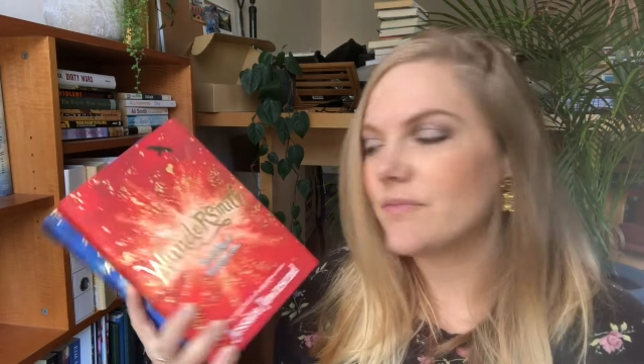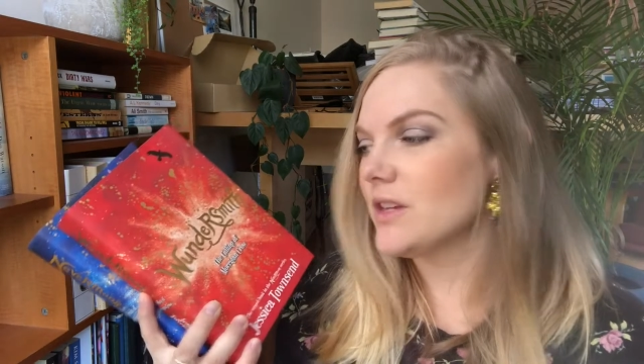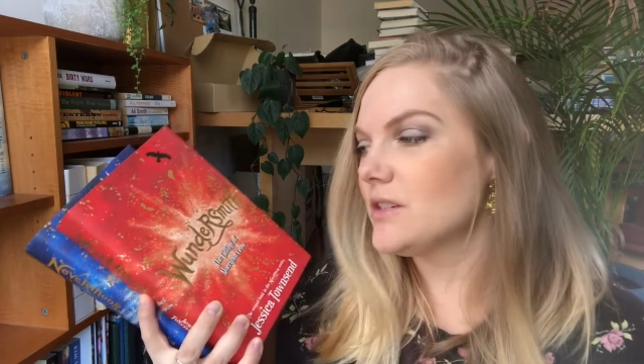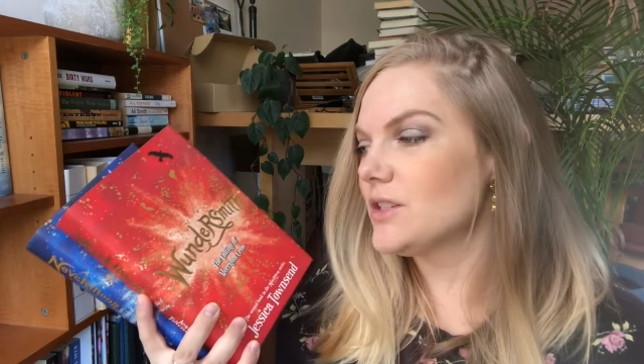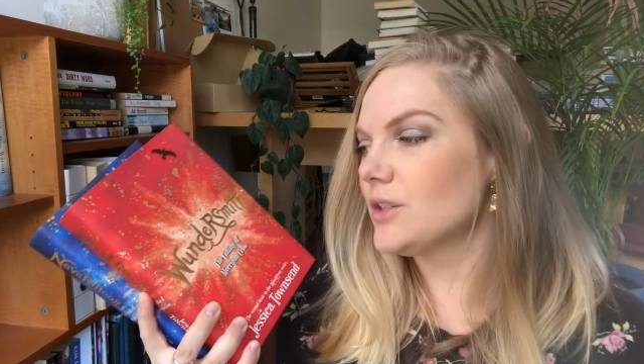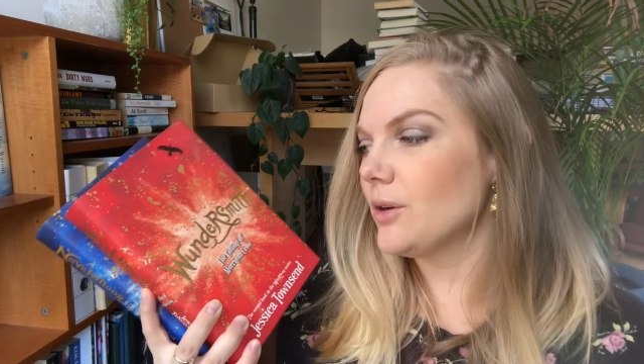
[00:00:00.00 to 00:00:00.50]

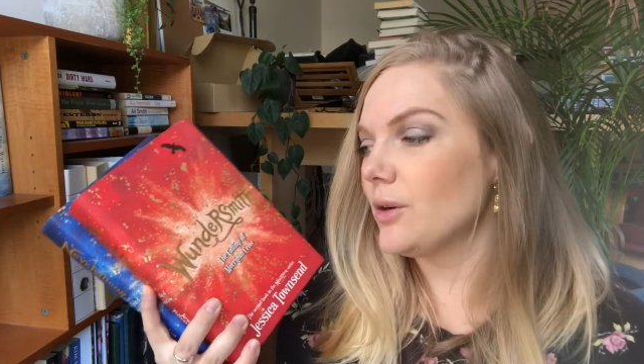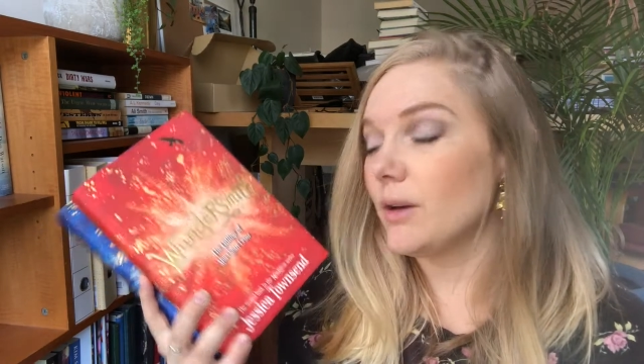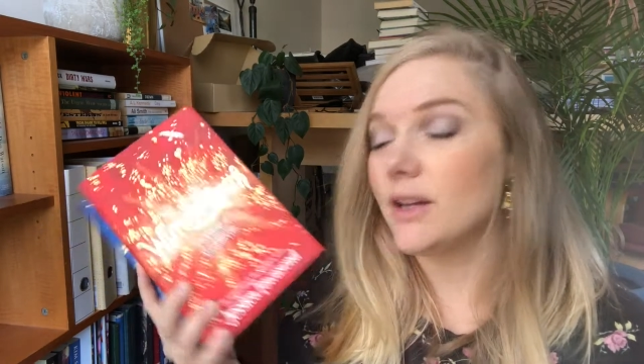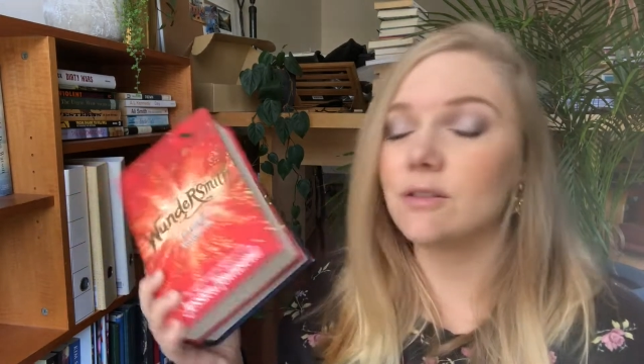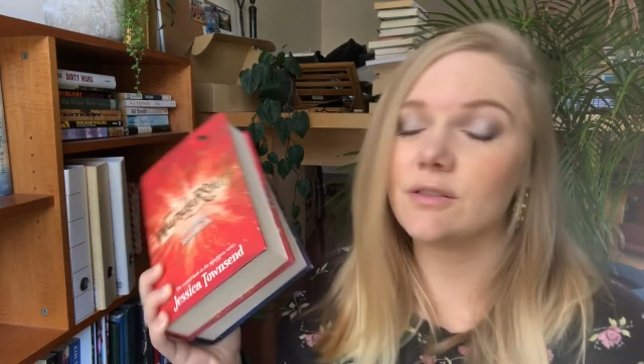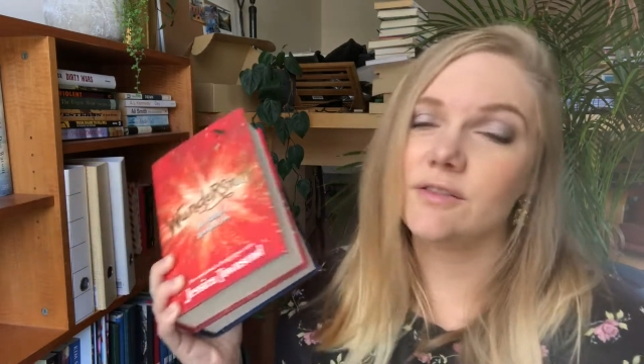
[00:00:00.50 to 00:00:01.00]
So
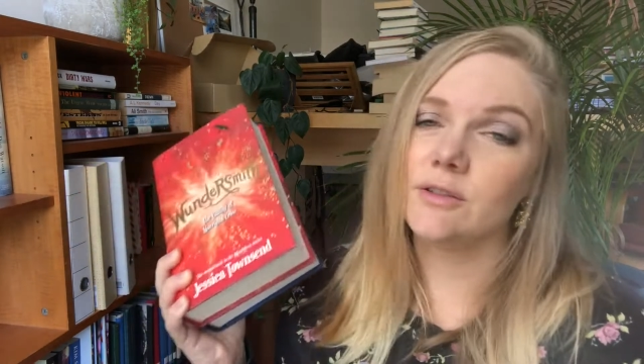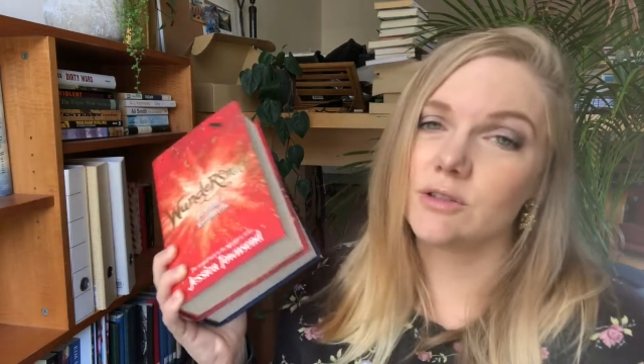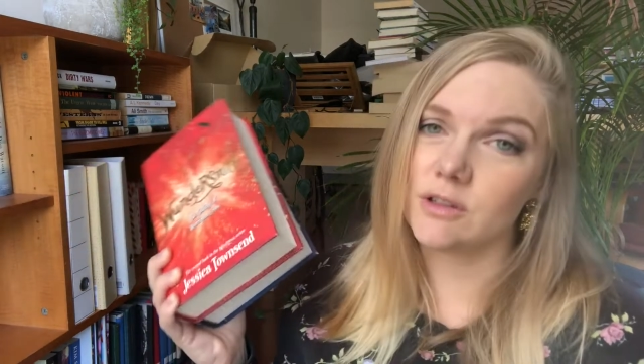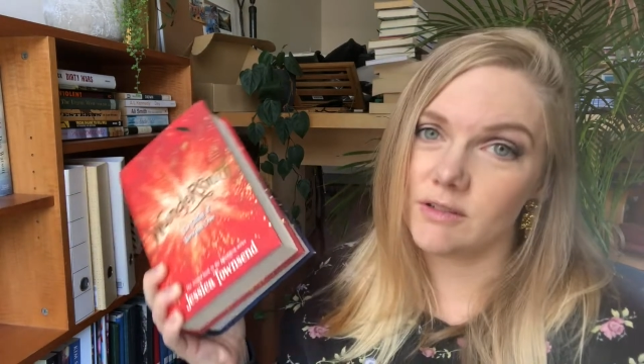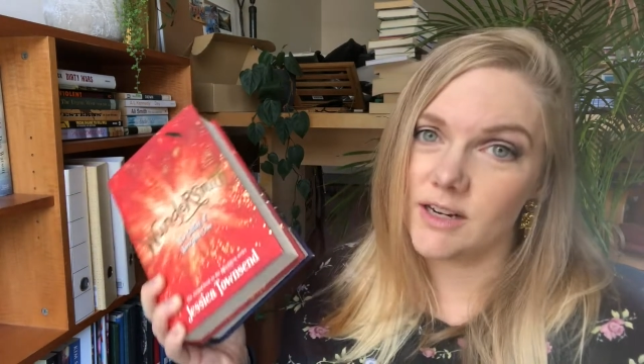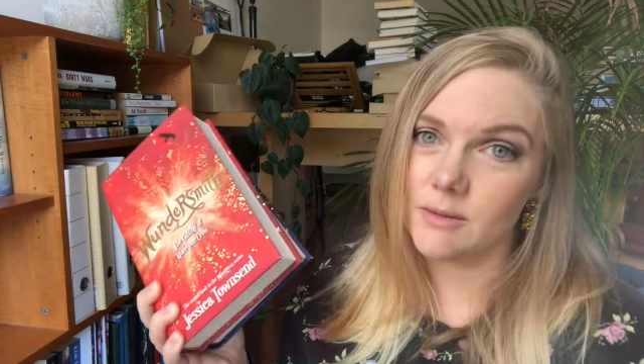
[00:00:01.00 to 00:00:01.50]
I look forward
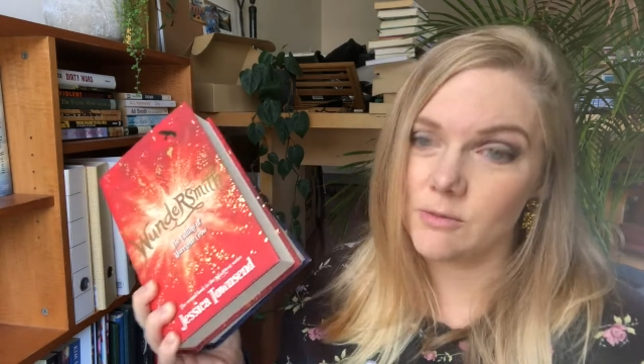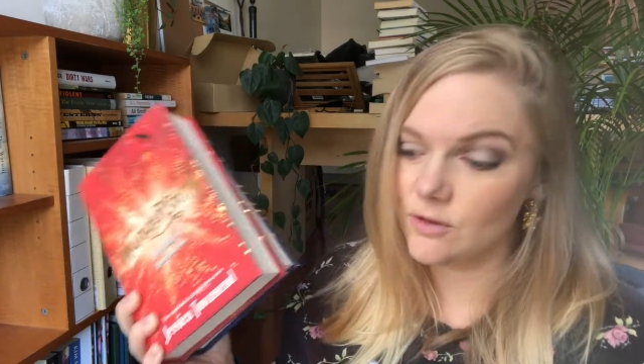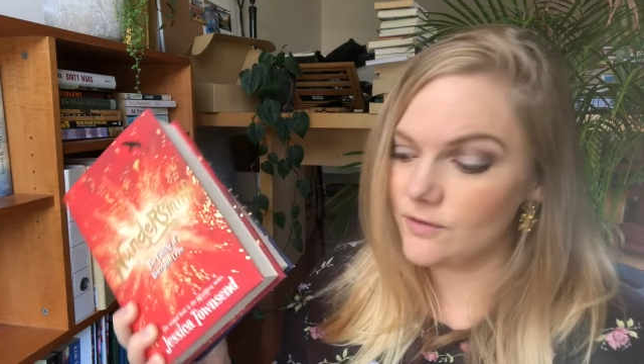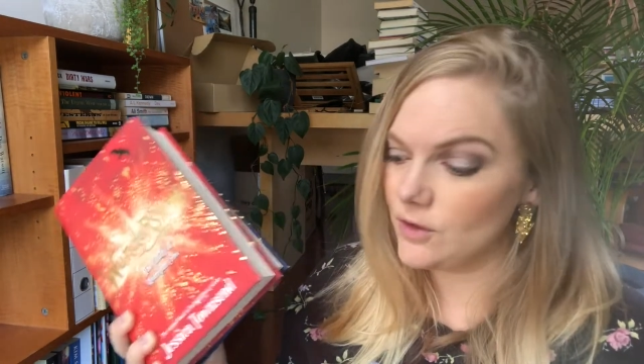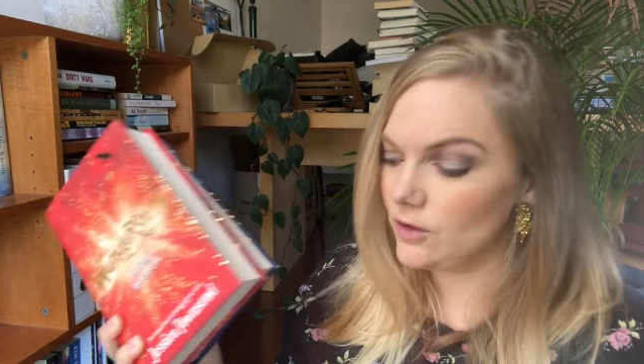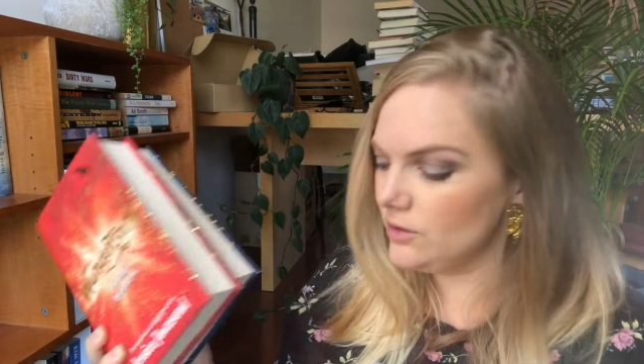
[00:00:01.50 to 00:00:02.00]
to reading more
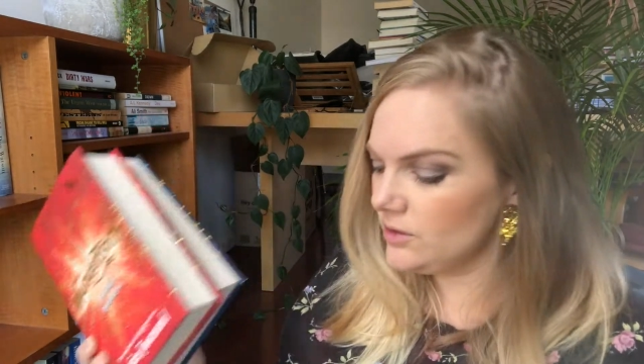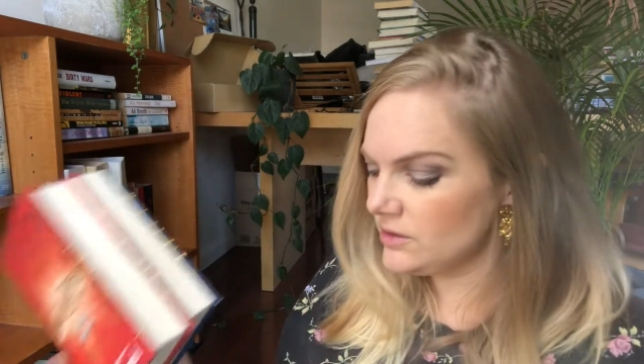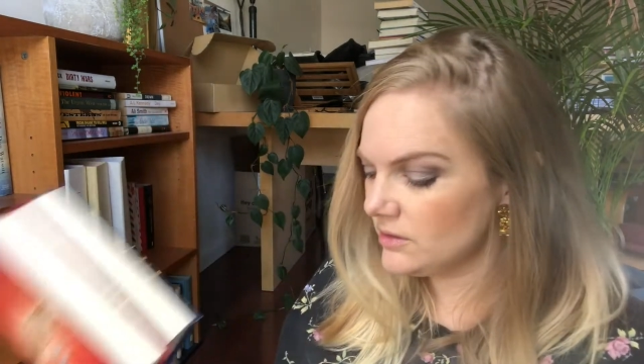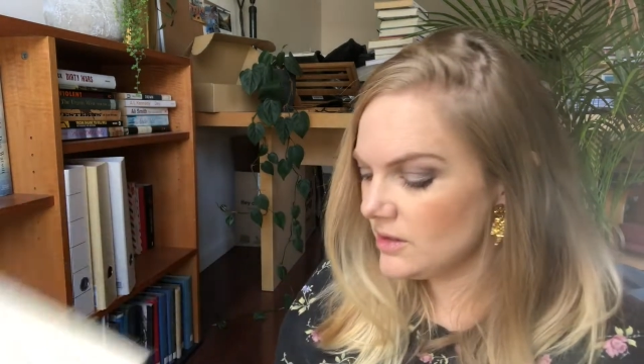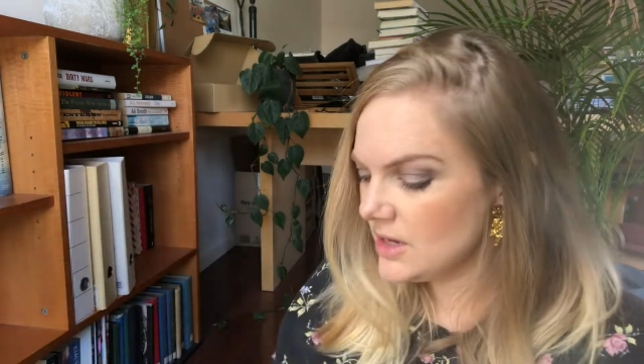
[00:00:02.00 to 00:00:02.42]
of those.